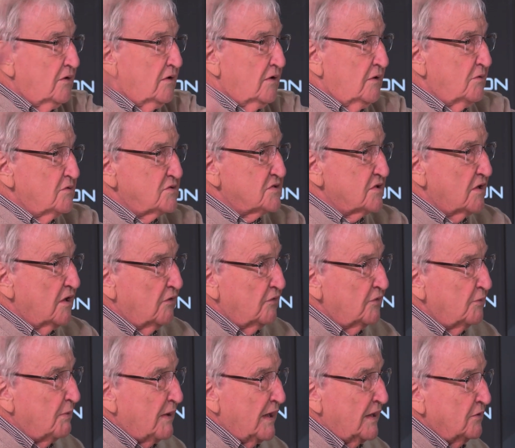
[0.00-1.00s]
There was on
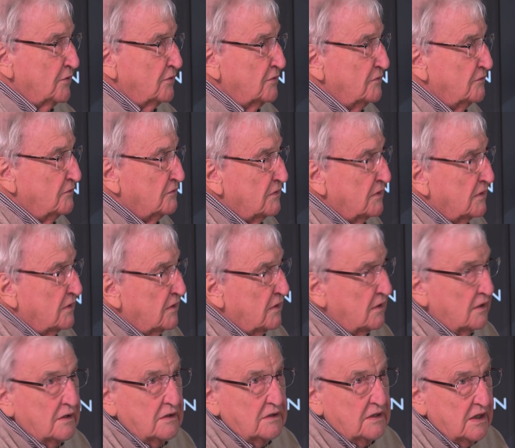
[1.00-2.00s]
the panel,
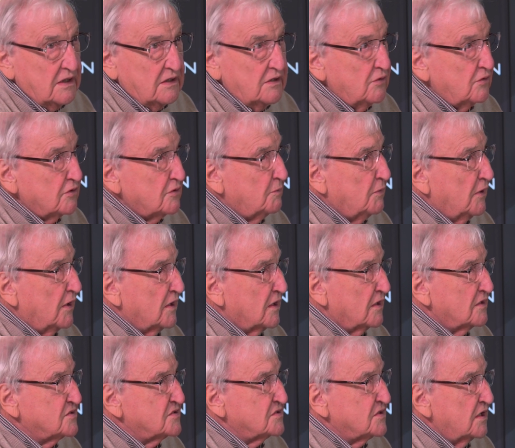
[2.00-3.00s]
yet the autopilot
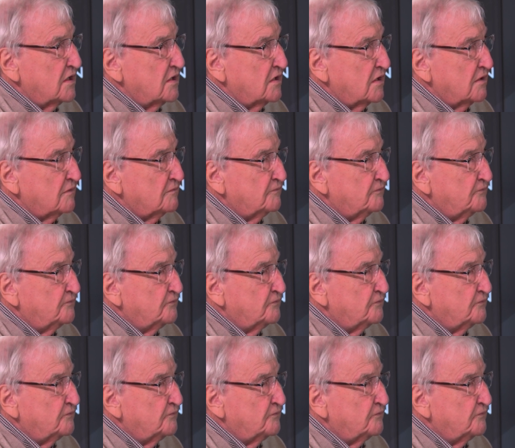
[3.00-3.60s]
had stayed in.